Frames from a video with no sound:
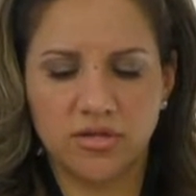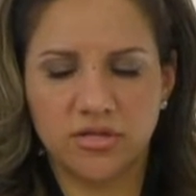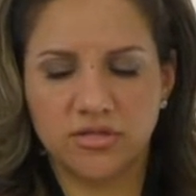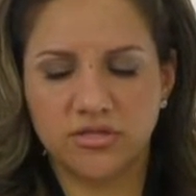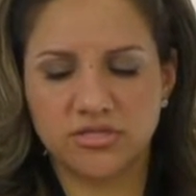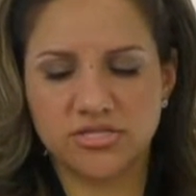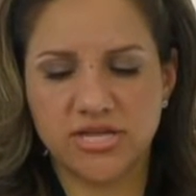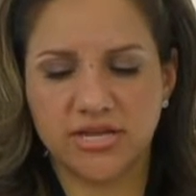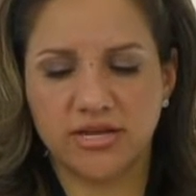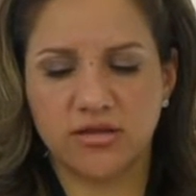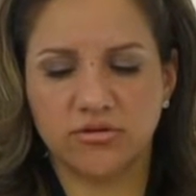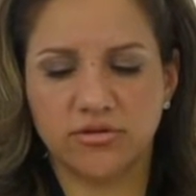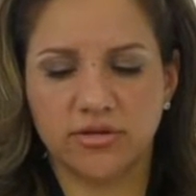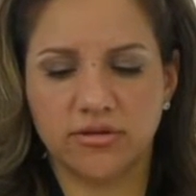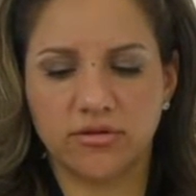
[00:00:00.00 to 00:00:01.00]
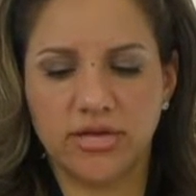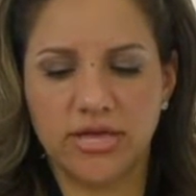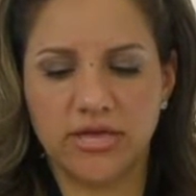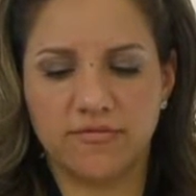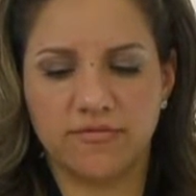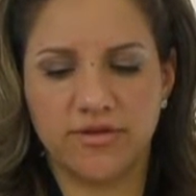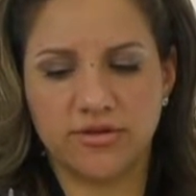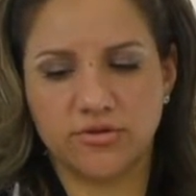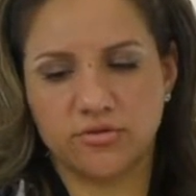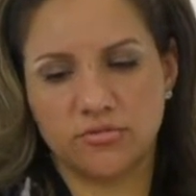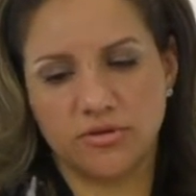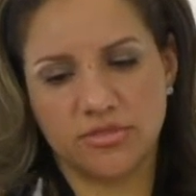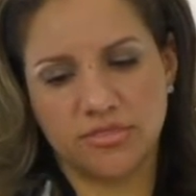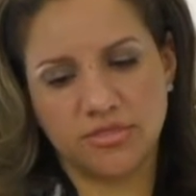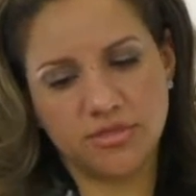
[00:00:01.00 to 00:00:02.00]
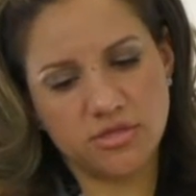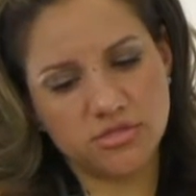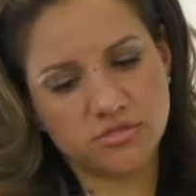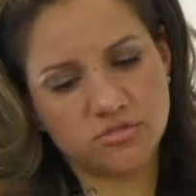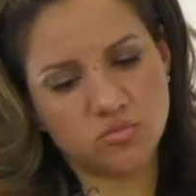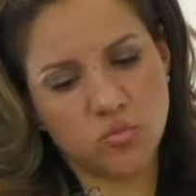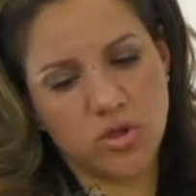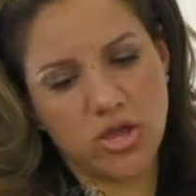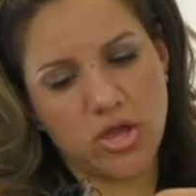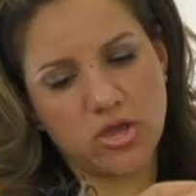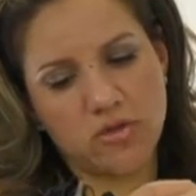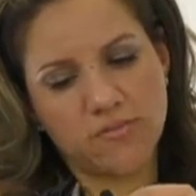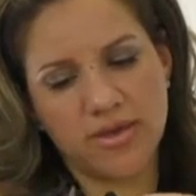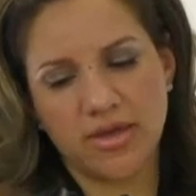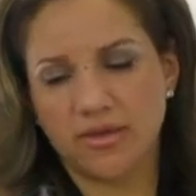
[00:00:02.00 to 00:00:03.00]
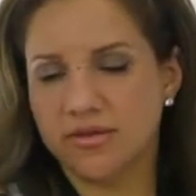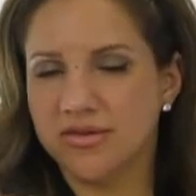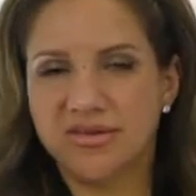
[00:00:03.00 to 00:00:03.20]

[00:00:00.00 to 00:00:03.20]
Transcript: And you take it out and you're like, okay, if I do it this way and back,